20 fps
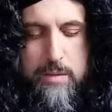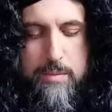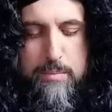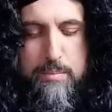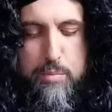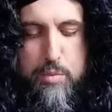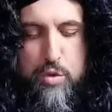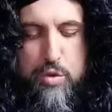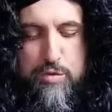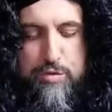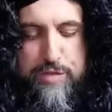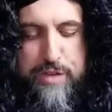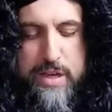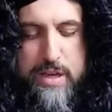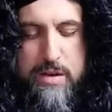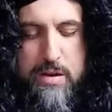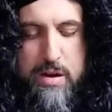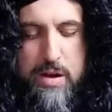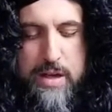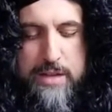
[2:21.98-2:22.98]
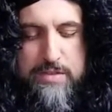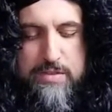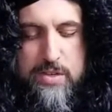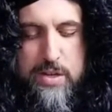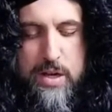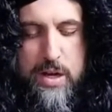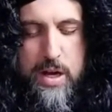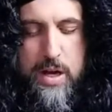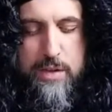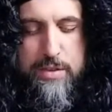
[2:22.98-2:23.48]
Moving on
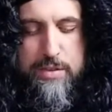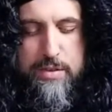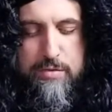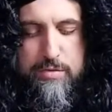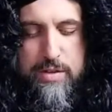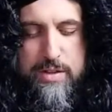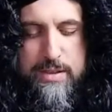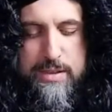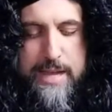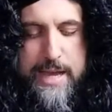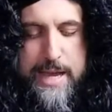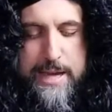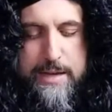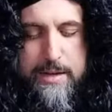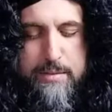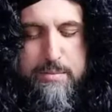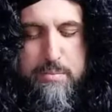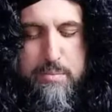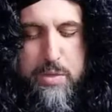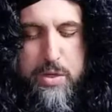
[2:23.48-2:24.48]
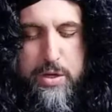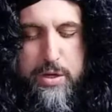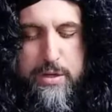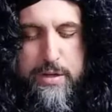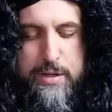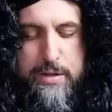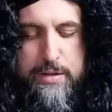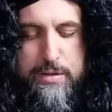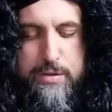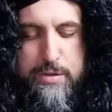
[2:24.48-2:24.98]
to other related
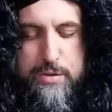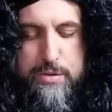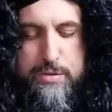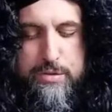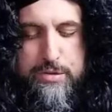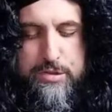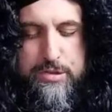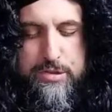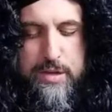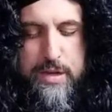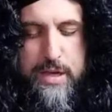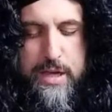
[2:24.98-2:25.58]
murder news,